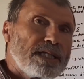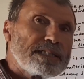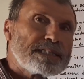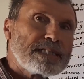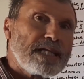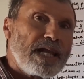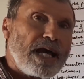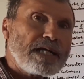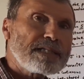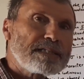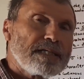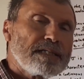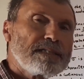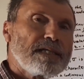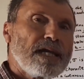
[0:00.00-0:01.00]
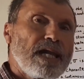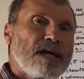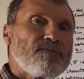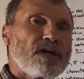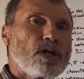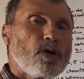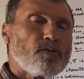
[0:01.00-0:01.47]
selected
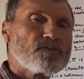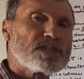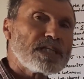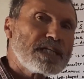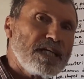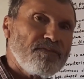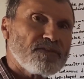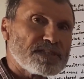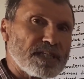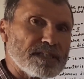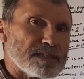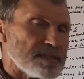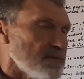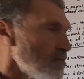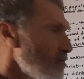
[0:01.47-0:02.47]
level of significance.